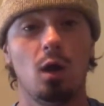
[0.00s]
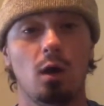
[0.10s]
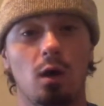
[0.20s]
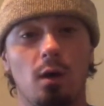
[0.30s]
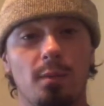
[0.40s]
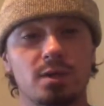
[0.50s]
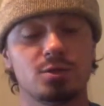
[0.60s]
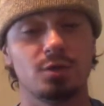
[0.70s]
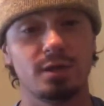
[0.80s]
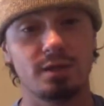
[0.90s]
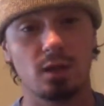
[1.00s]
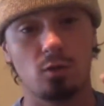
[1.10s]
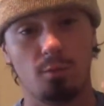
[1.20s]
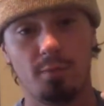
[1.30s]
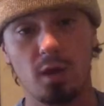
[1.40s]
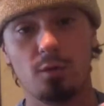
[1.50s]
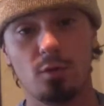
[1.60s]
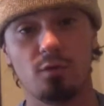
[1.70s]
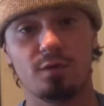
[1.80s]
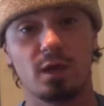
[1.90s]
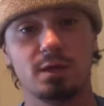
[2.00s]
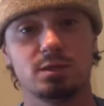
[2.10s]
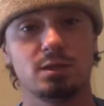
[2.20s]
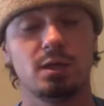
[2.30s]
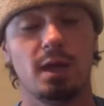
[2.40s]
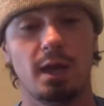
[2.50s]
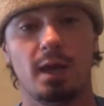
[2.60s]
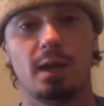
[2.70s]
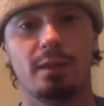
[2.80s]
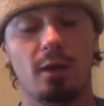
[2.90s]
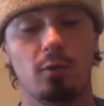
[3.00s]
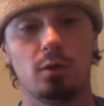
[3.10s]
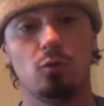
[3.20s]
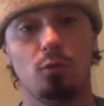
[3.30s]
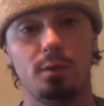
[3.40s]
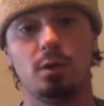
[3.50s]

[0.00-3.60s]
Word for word: Uh, make sure to hit that little bell notification and that way you will